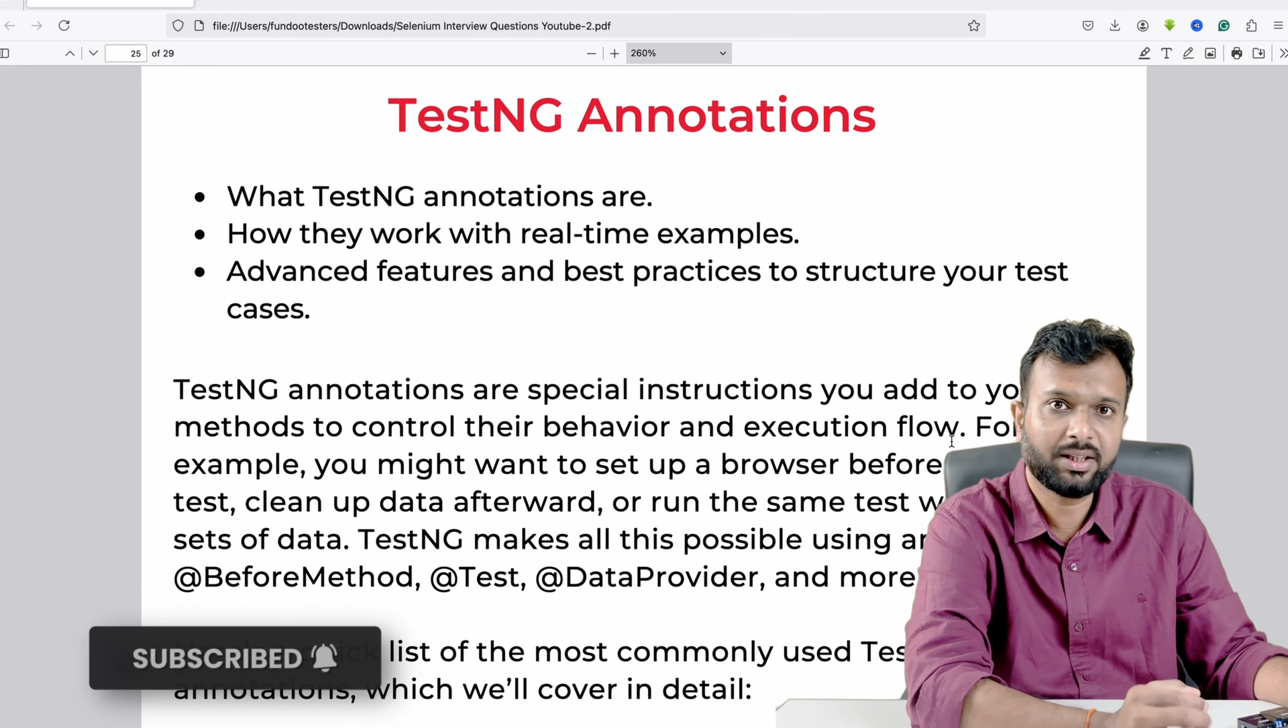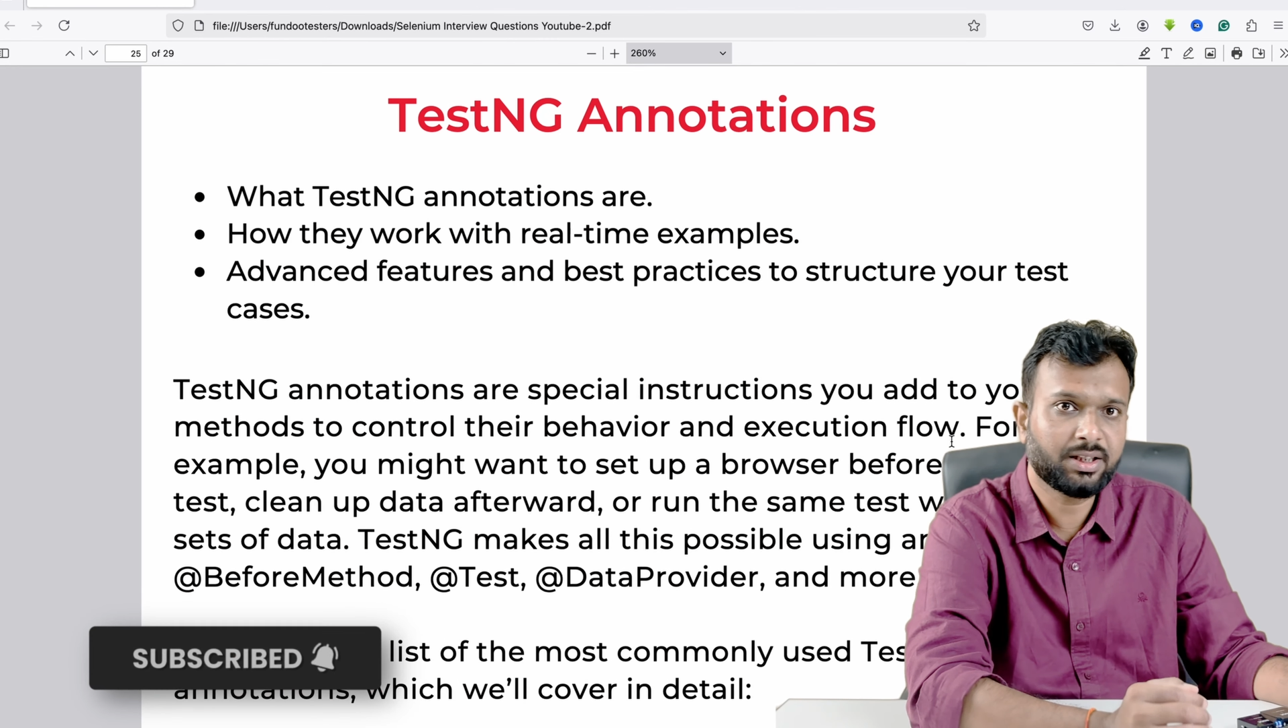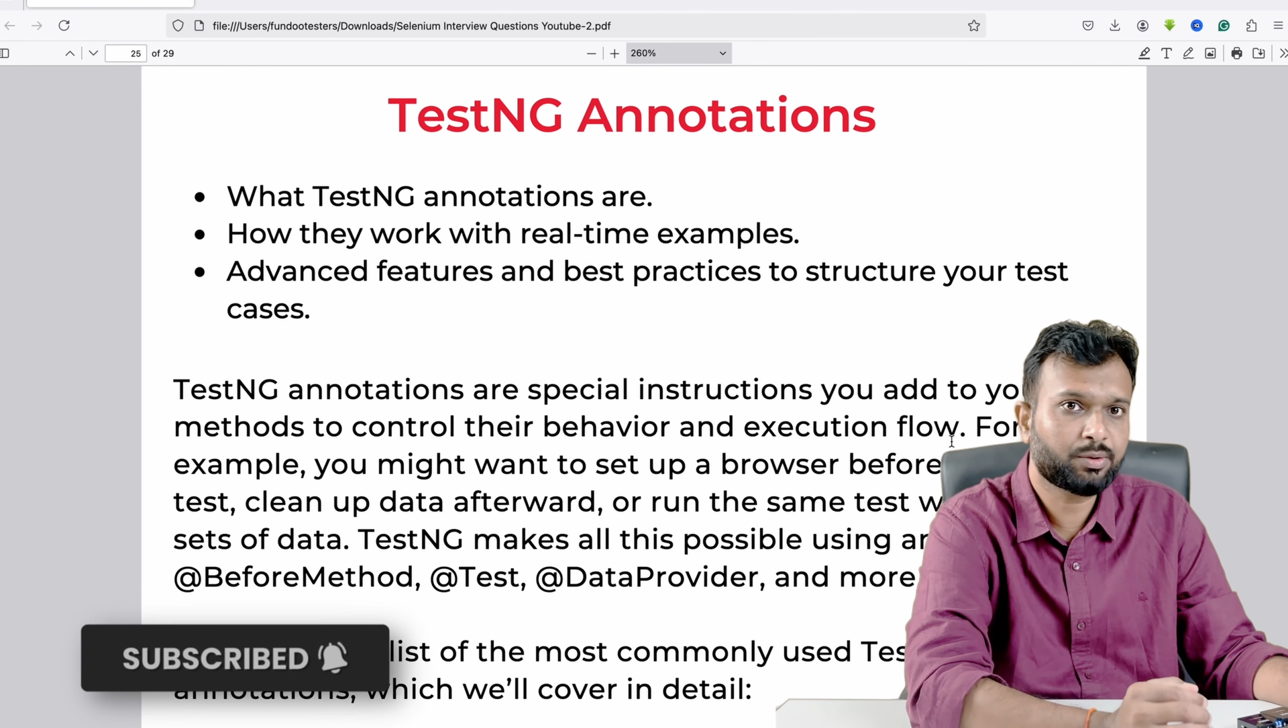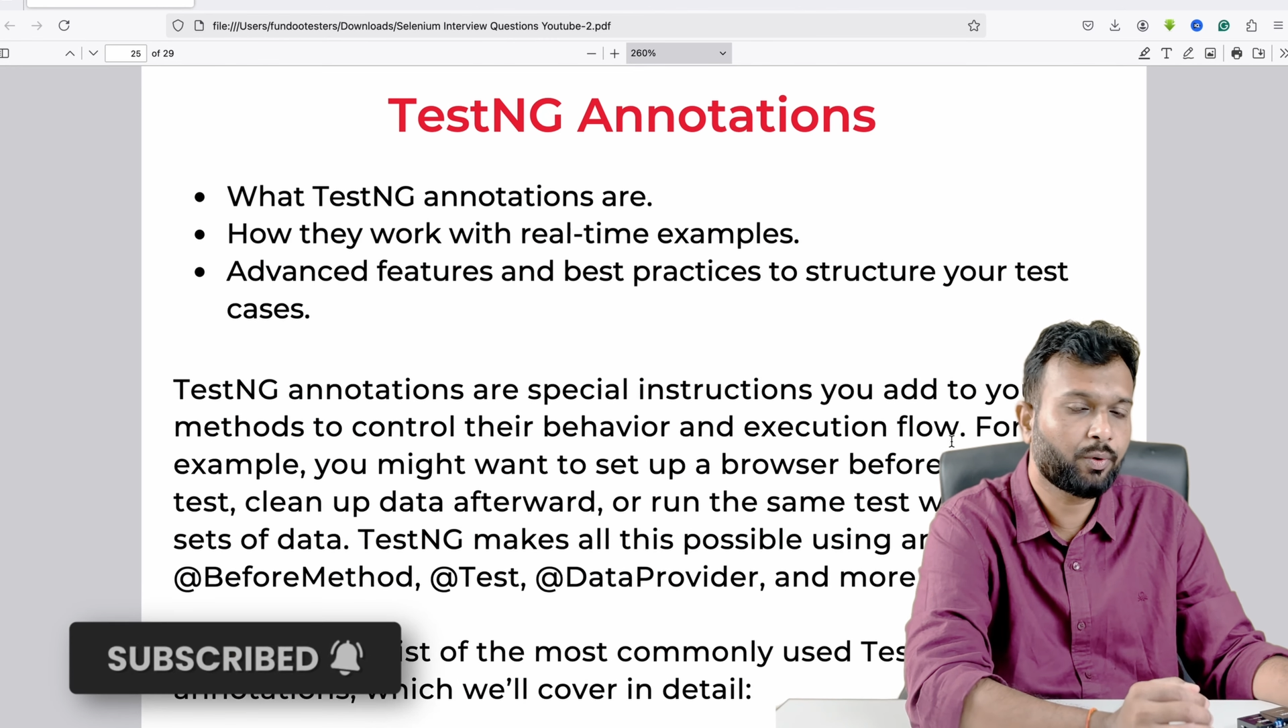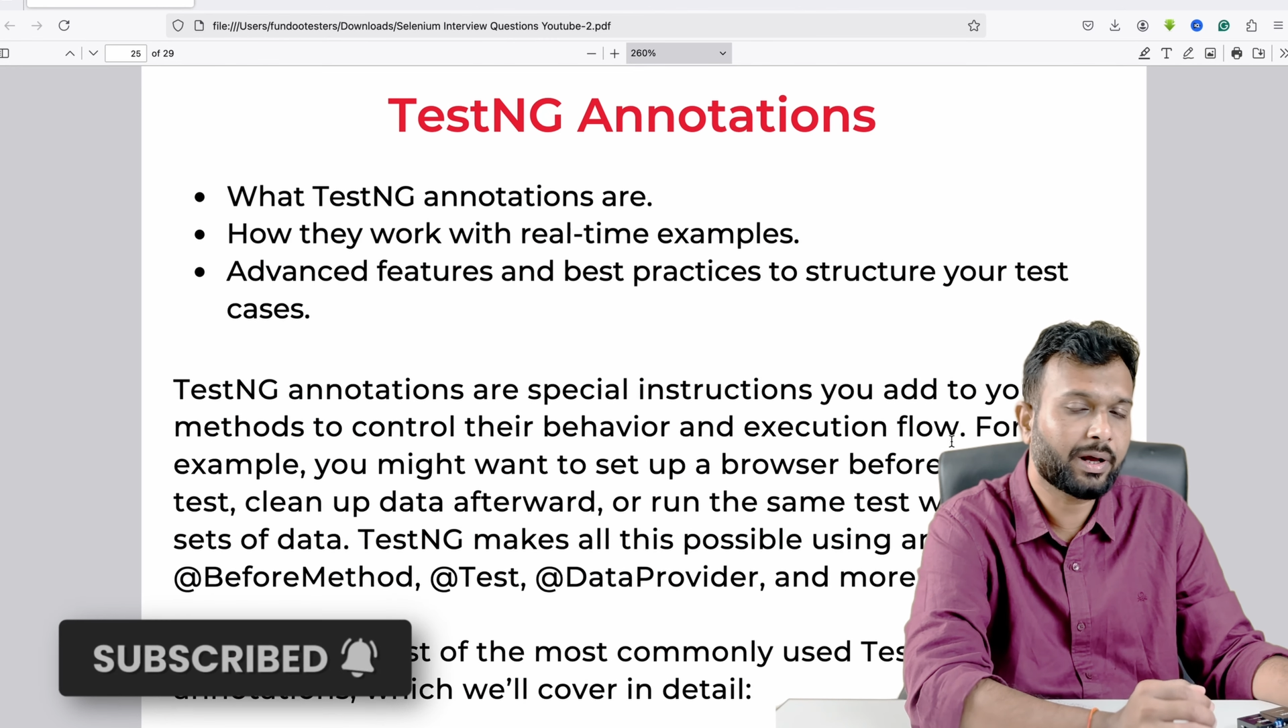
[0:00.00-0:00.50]

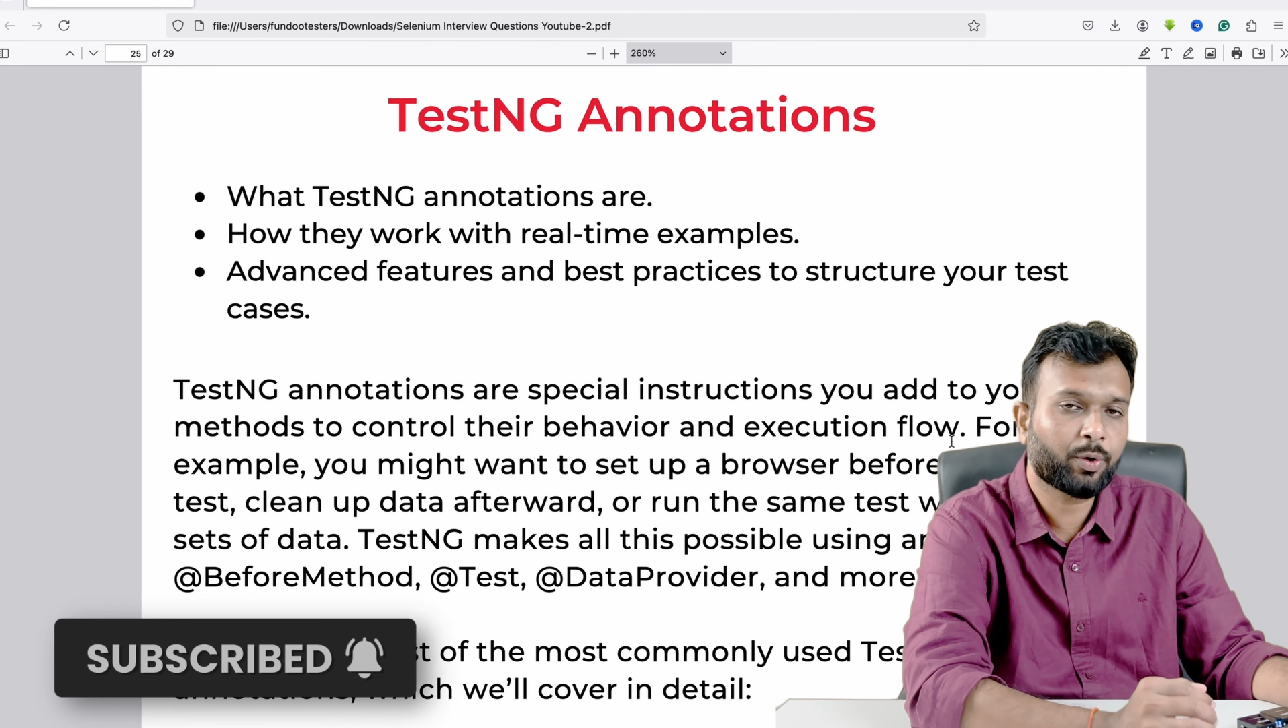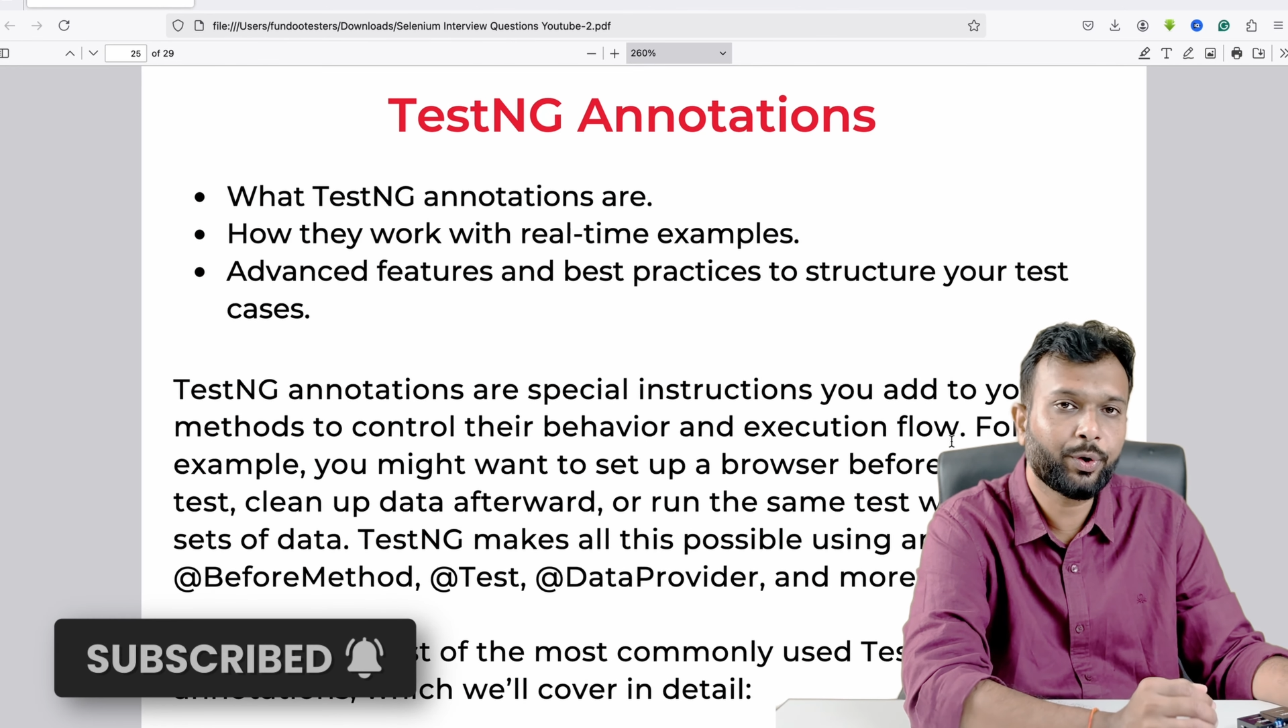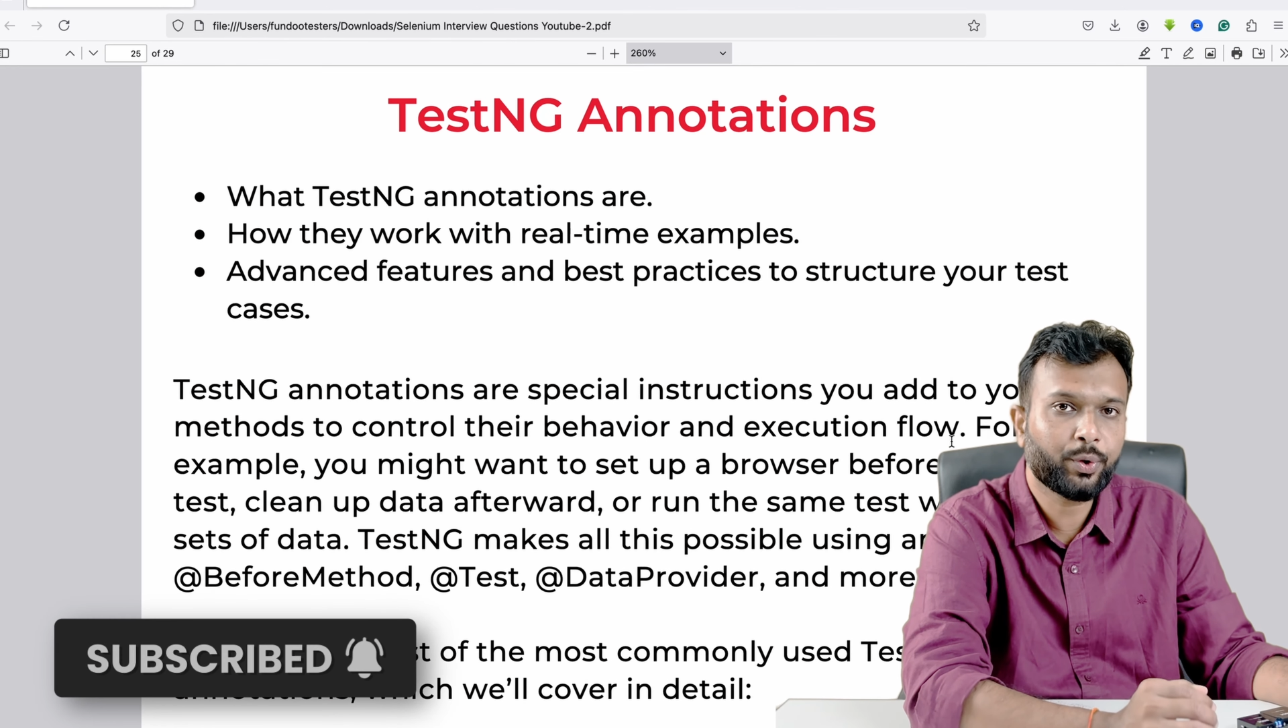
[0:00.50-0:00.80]
this we are going